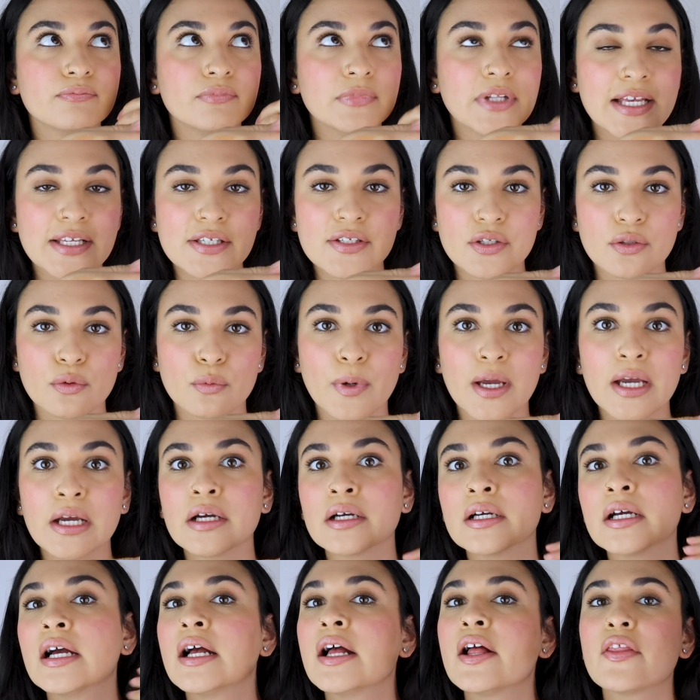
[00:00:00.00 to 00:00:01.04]
less you
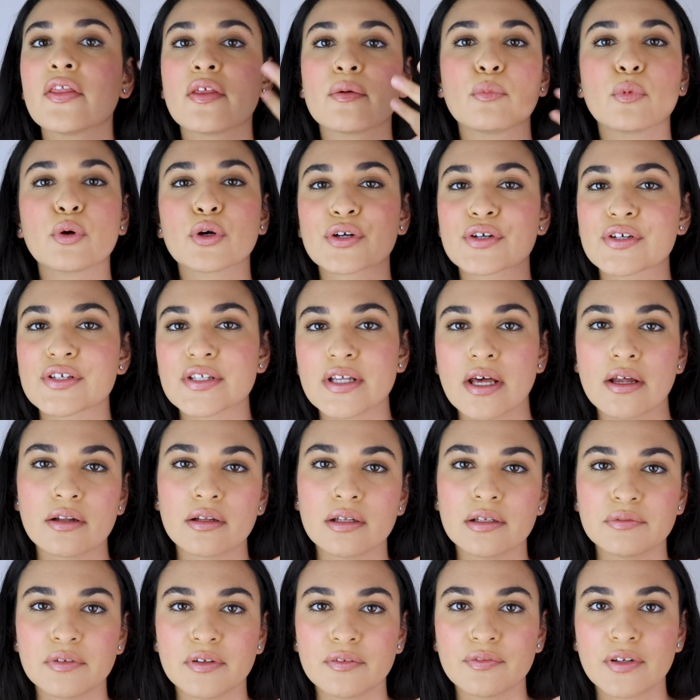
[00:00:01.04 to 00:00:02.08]
wear, the more
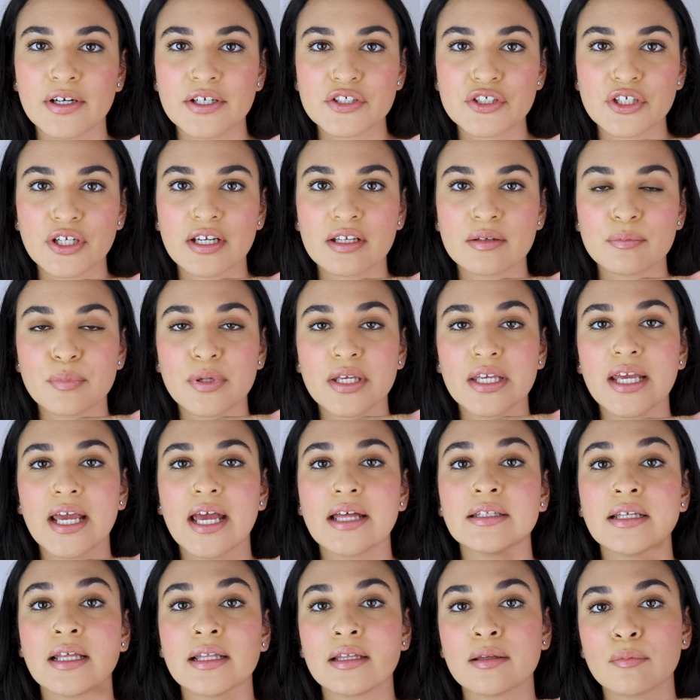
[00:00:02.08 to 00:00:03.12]
subtle of a flush it can be.
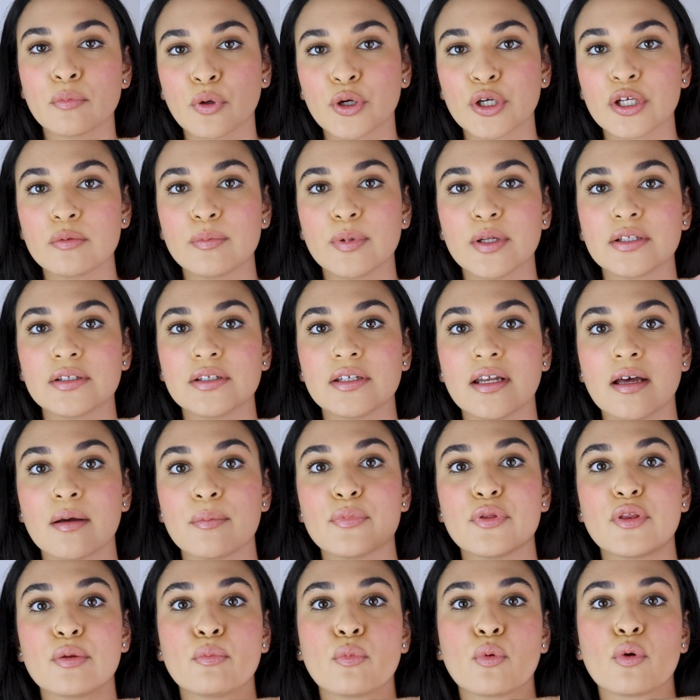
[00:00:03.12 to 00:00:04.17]
And then the more you build it
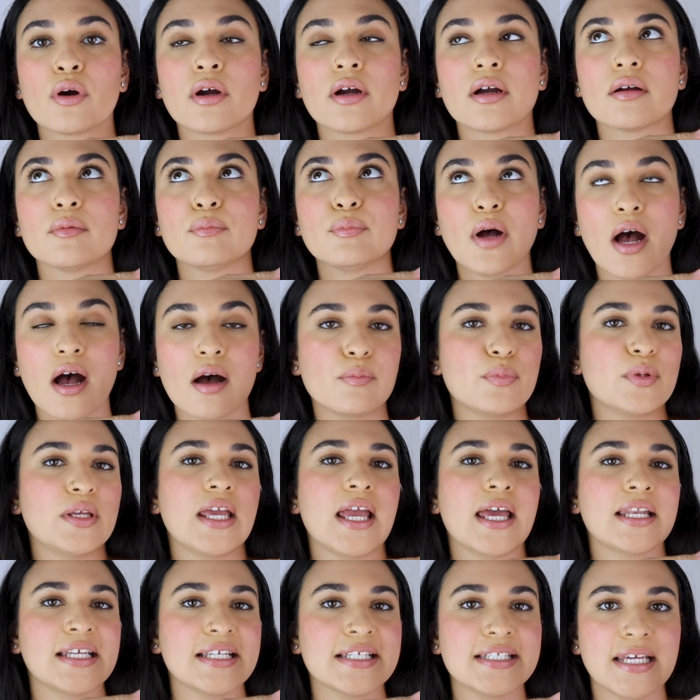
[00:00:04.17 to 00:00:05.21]
up, the more
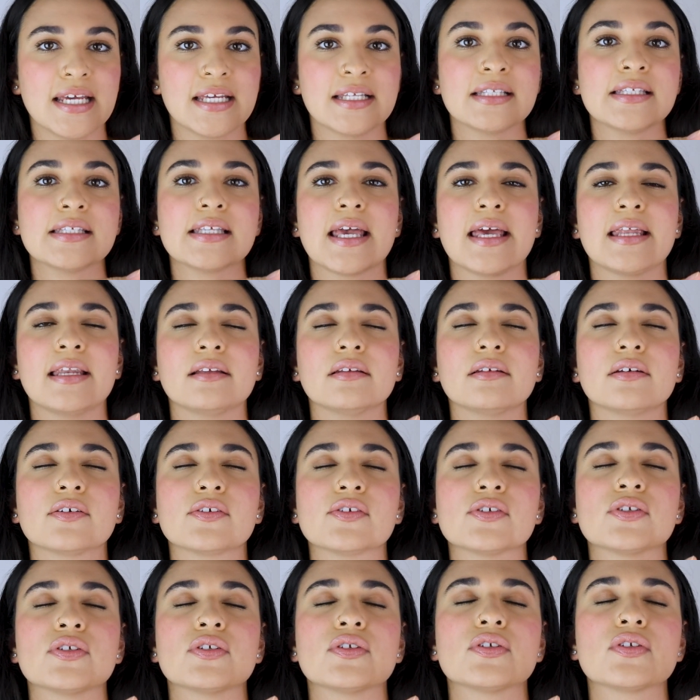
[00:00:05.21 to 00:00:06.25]
poppy and intense. And it
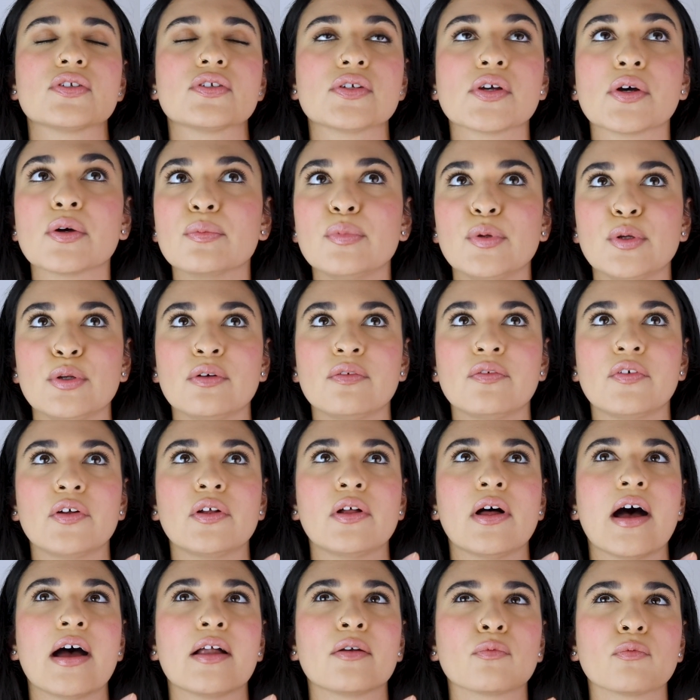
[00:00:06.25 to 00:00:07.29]
looks so
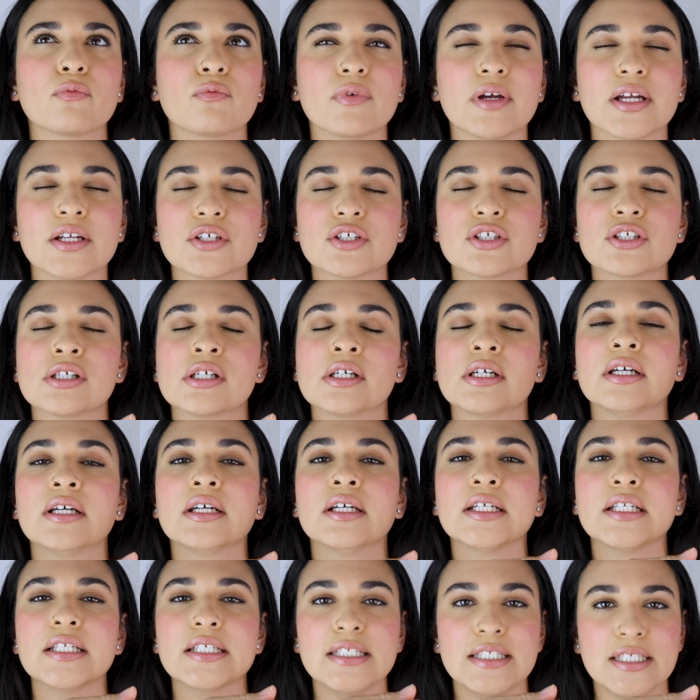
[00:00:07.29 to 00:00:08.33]
beautiful on rich,
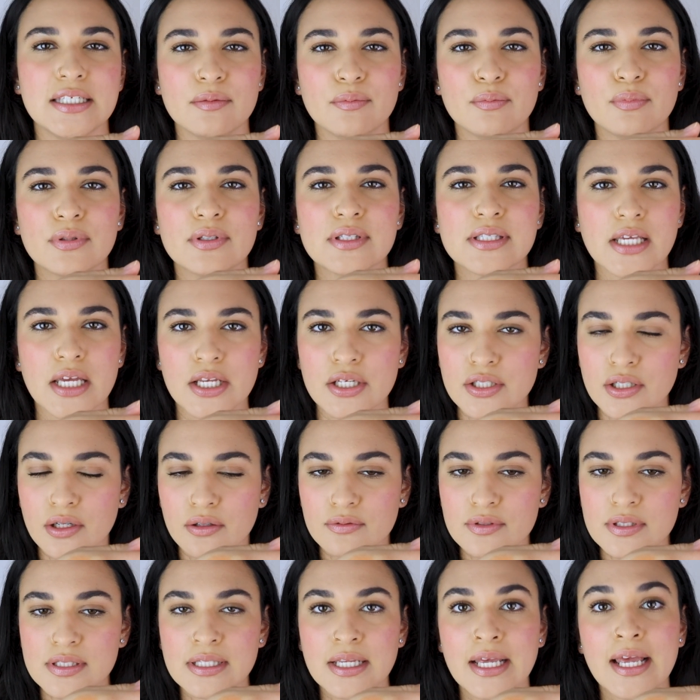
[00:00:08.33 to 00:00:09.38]
deep skin
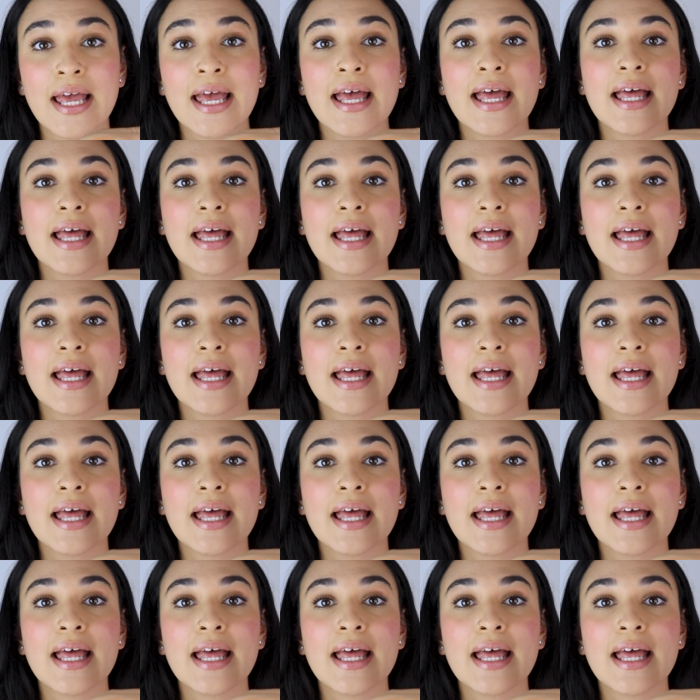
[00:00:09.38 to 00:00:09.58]
tones.